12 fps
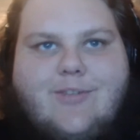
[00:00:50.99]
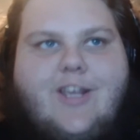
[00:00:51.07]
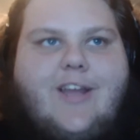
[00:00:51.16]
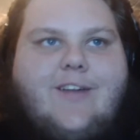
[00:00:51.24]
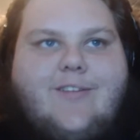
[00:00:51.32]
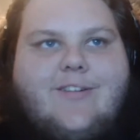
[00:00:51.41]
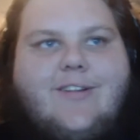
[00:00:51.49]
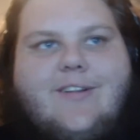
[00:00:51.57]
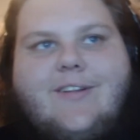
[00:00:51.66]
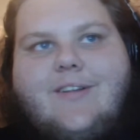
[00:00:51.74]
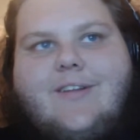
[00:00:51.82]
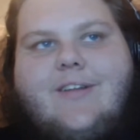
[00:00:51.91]
channel,
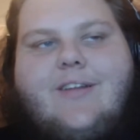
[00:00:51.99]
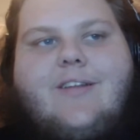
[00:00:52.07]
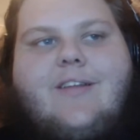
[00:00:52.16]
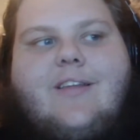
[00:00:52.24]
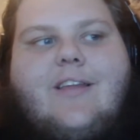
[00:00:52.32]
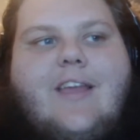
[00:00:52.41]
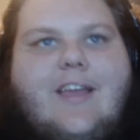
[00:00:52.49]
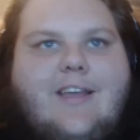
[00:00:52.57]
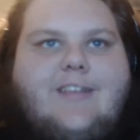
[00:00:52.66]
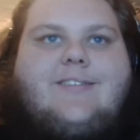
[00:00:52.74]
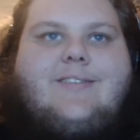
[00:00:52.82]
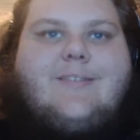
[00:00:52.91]

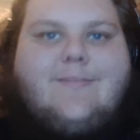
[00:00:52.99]
is